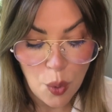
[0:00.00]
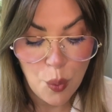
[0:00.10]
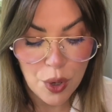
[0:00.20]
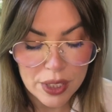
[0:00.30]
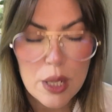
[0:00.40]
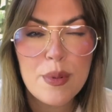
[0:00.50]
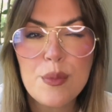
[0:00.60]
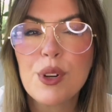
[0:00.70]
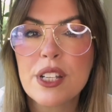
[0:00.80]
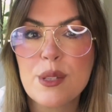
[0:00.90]
were a little
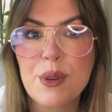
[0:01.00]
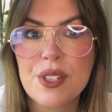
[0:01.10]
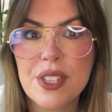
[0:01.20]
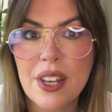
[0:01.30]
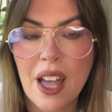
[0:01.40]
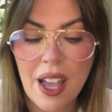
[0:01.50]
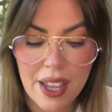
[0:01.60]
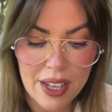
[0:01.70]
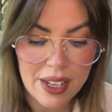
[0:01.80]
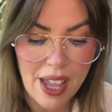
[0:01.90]
bit more experienced than
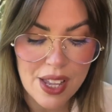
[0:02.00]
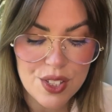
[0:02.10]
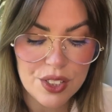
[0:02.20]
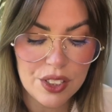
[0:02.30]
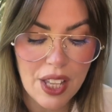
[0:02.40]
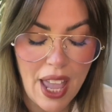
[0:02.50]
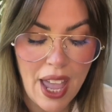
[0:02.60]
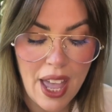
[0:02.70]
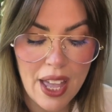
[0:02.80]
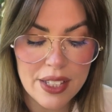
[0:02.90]
I in Haskell,
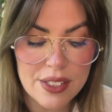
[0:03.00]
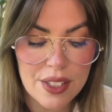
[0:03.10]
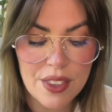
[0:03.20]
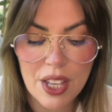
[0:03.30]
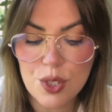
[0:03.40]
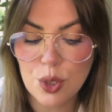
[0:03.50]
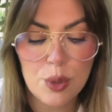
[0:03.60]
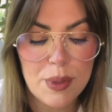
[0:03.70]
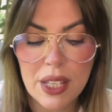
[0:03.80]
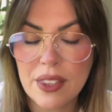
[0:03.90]
and they
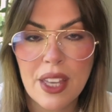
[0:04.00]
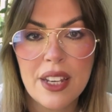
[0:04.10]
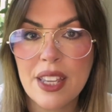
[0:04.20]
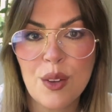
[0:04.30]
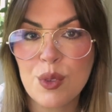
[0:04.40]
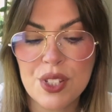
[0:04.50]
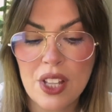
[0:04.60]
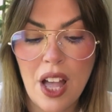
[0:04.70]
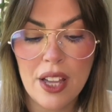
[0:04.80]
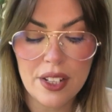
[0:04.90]
told me that it was
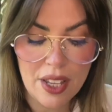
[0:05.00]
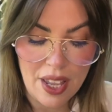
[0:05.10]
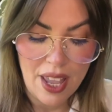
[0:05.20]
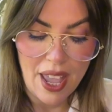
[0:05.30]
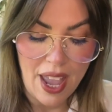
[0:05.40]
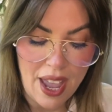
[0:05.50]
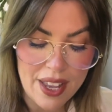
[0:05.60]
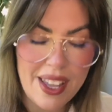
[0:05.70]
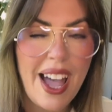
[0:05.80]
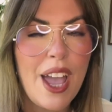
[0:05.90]
not.
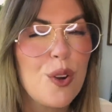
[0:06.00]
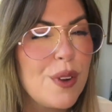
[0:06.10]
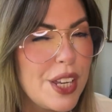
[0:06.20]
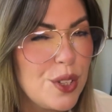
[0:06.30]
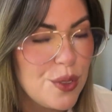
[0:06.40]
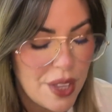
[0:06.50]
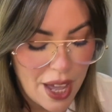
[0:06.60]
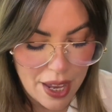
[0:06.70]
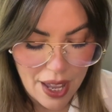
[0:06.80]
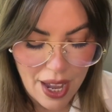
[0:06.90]
And I already knew
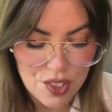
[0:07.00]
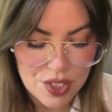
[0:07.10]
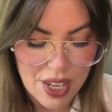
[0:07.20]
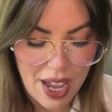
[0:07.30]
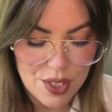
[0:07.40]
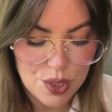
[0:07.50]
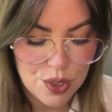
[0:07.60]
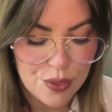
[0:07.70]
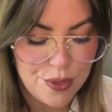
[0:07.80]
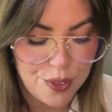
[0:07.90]
that. I just had
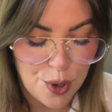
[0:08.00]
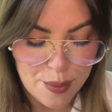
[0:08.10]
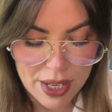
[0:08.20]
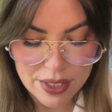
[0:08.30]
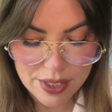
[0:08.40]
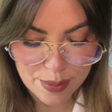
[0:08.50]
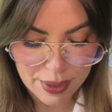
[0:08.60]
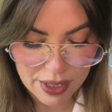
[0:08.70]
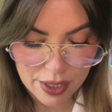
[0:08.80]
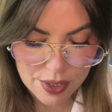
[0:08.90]
to confirm it
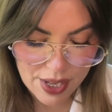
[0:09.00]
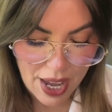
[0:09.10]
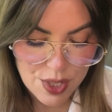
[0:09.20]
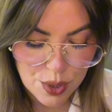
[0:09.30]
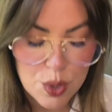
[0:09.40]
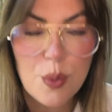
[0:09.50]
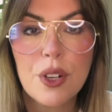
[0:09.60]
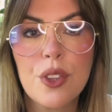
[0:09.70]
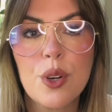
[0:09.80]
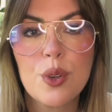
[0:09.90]
because Haskell's
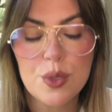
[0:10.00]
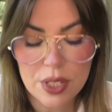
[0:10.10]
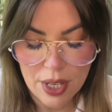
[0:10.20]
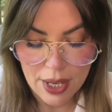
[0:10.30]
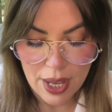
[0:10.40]
one of those